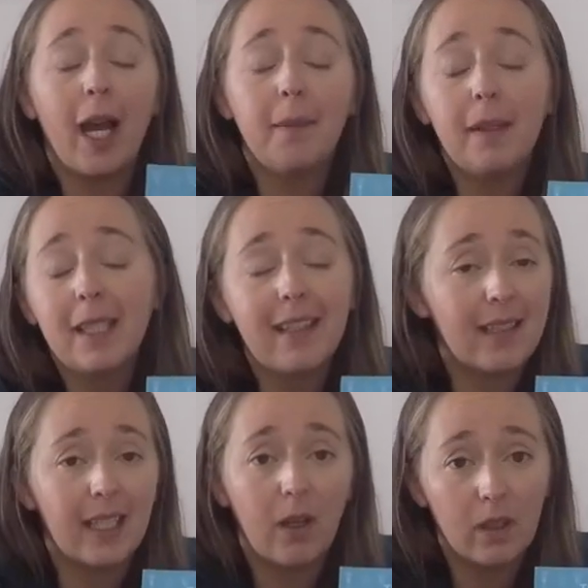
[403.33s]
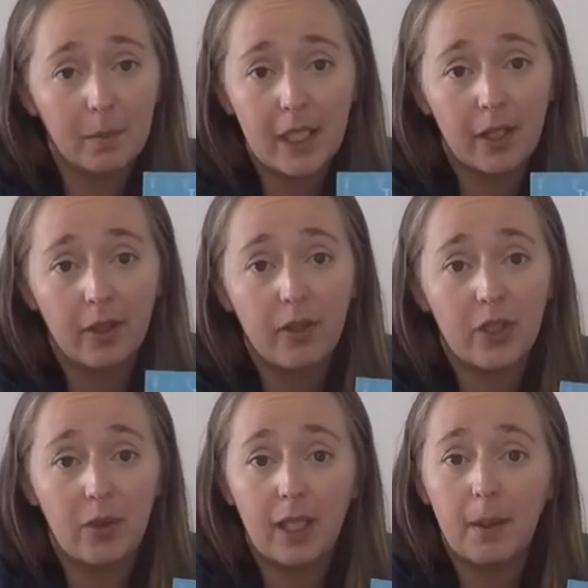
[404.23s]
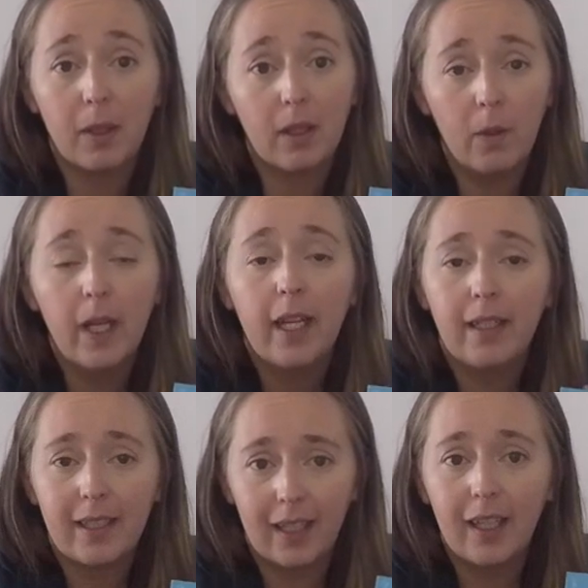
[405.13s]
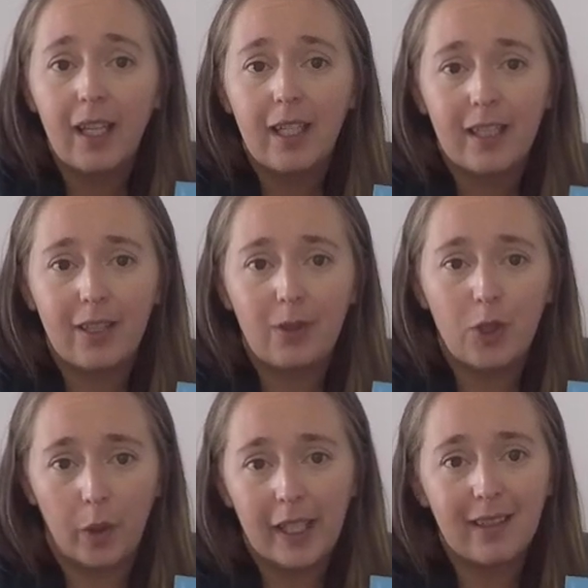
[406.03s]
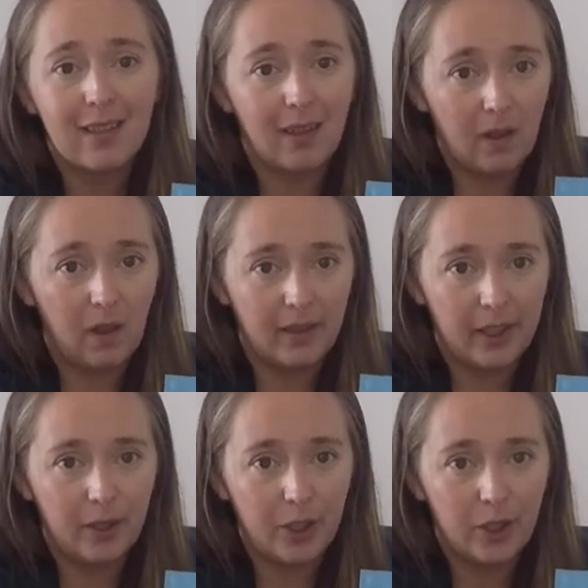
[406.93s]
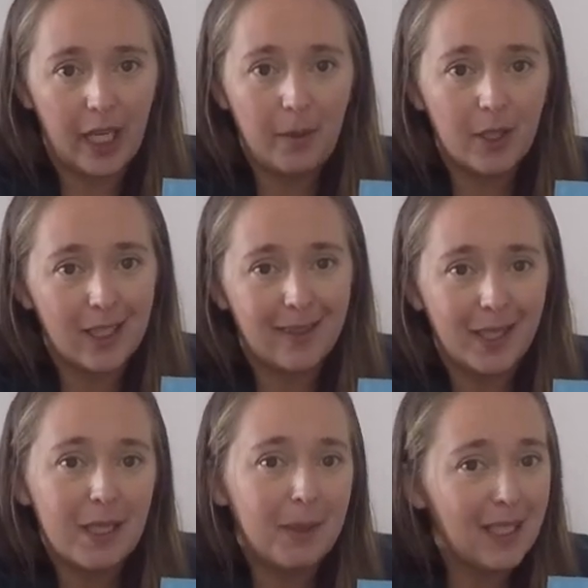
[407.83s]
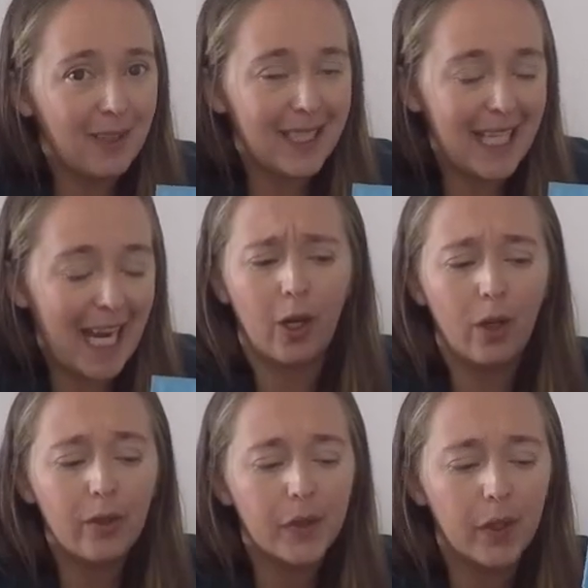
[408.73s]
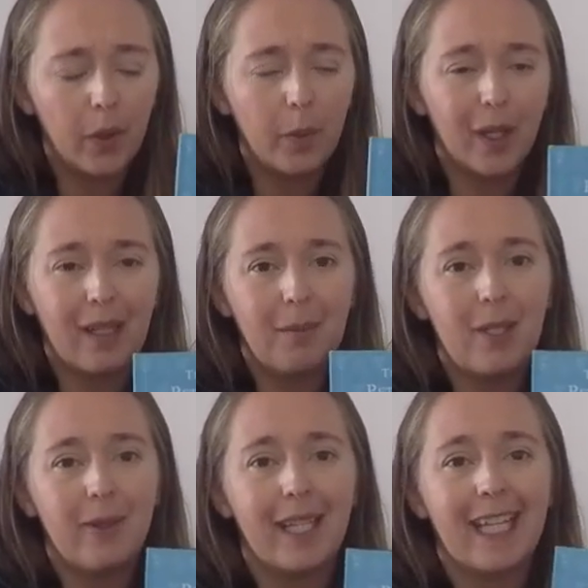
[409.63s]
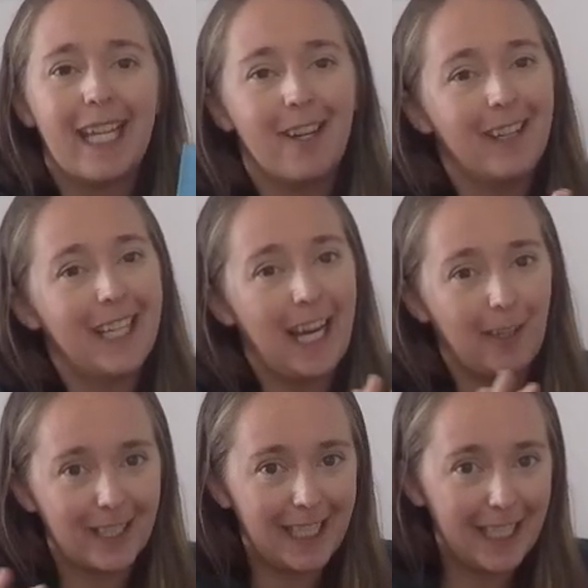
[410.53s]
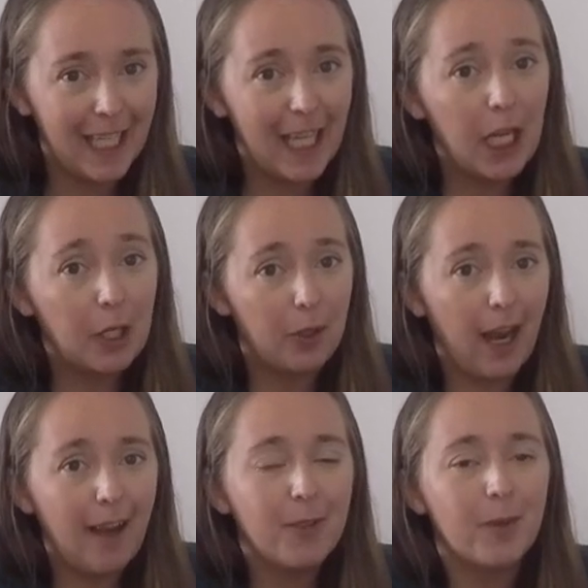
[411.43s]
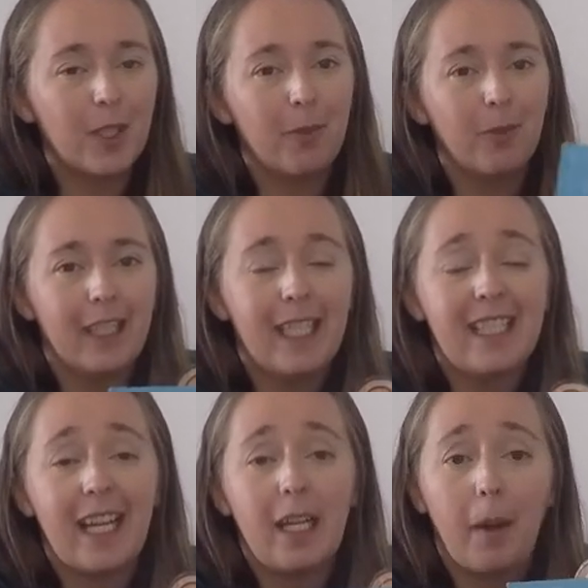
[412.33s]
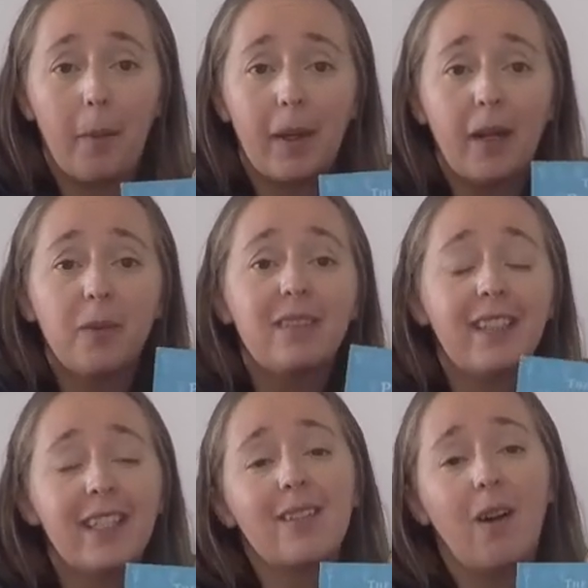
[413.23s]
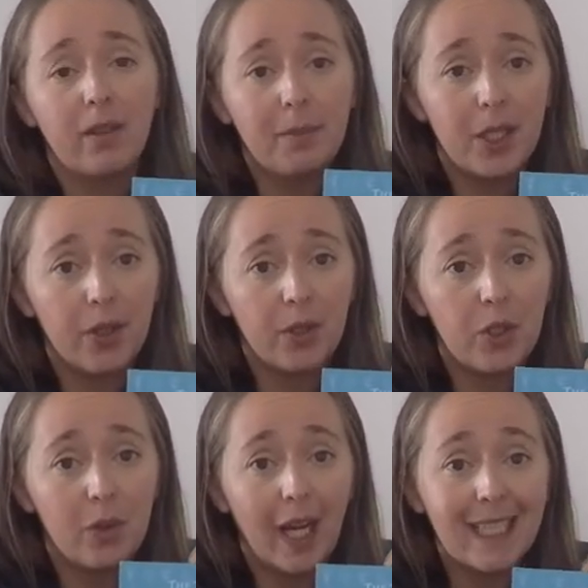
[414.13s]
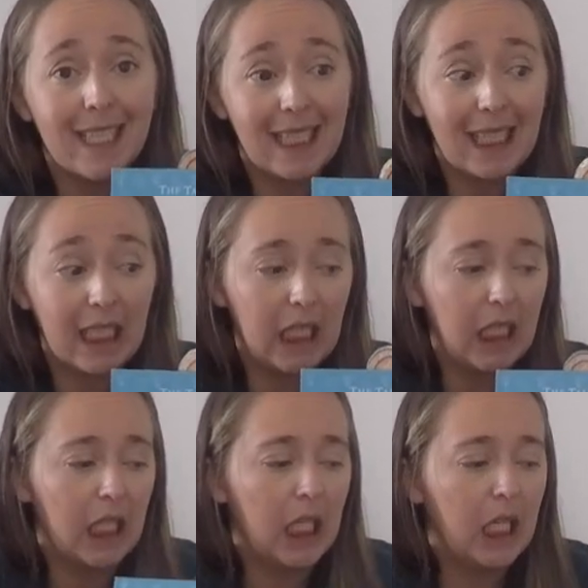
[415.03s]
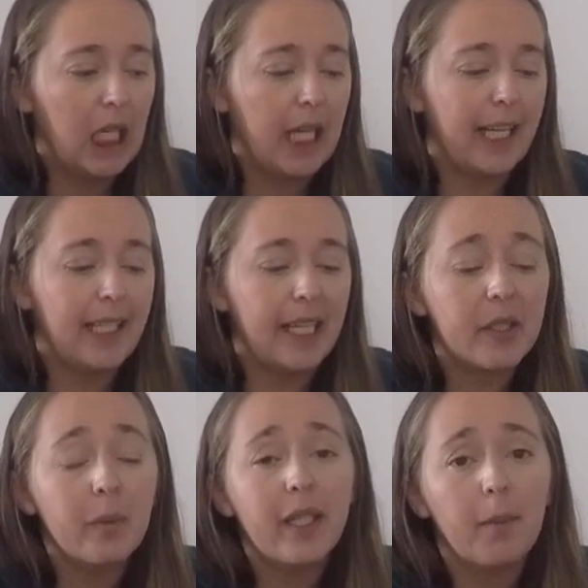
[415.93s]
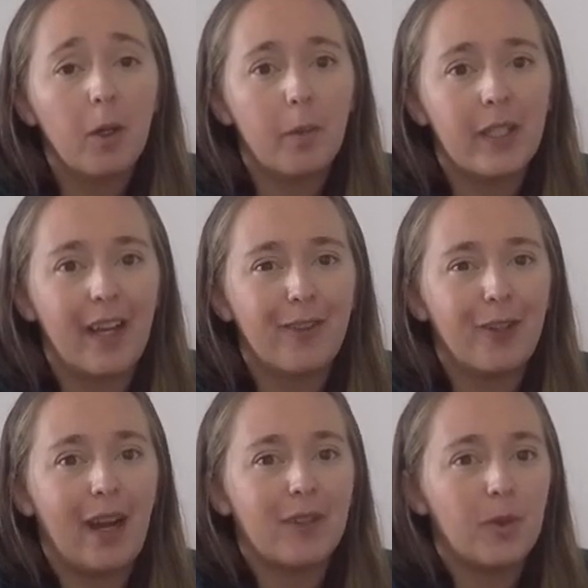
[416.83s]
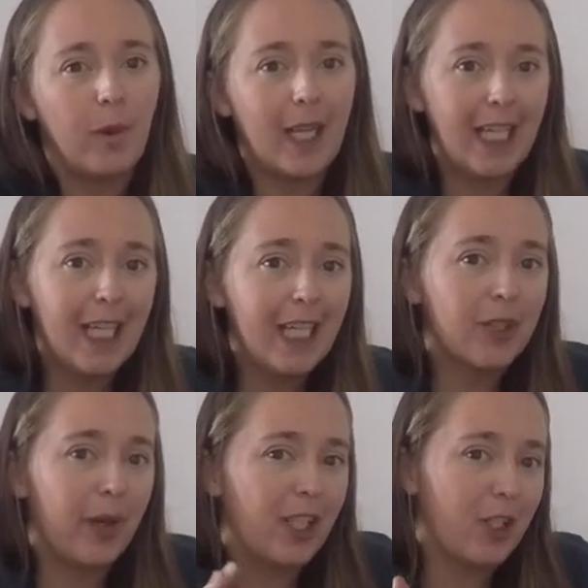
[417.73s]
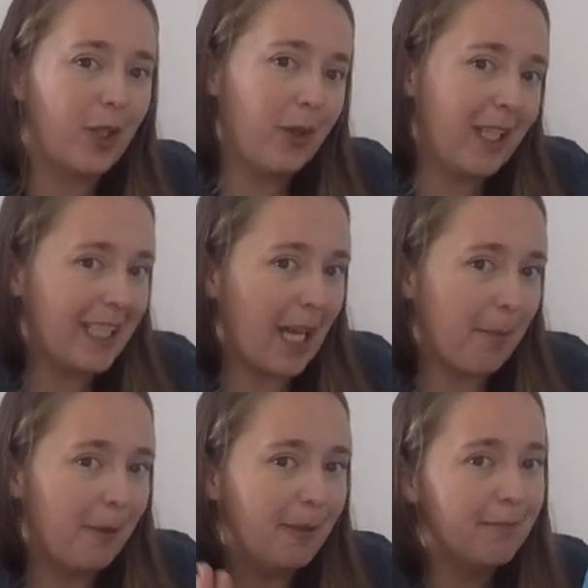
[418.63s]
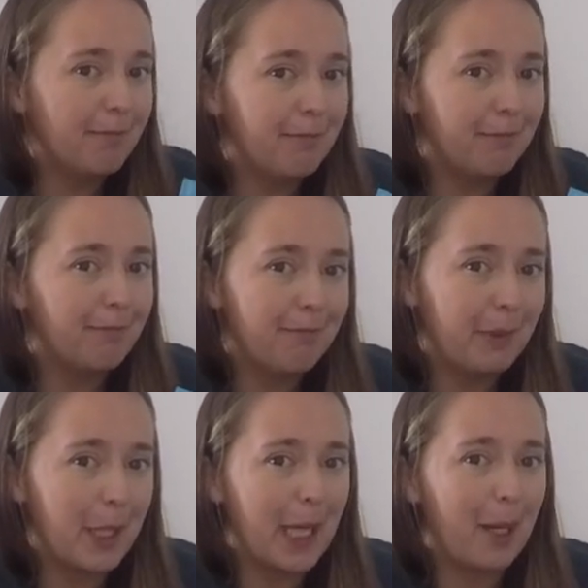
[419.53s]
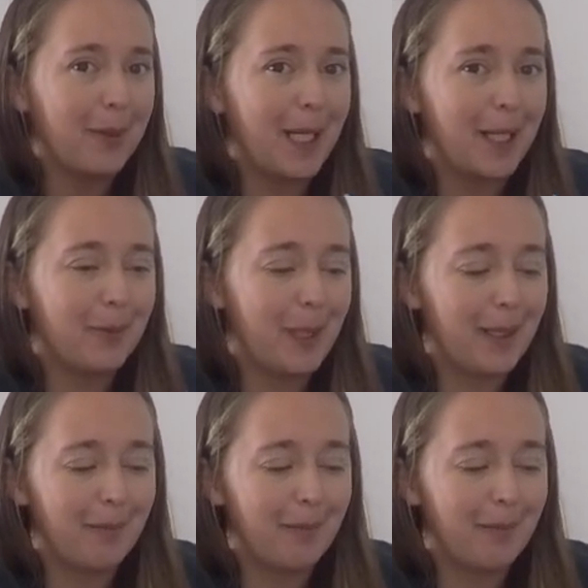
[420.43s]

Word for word: I'm going to be listing all the materials you need below to join us on our literature day, which is going to be Tuesday. Also, we're going to be doing a carrot counting craft, which I'm really excited about, but I will list all the materials you guys need. And next week, I'm hoping to have the crafts ready so I can show you an example, but that'll be next week.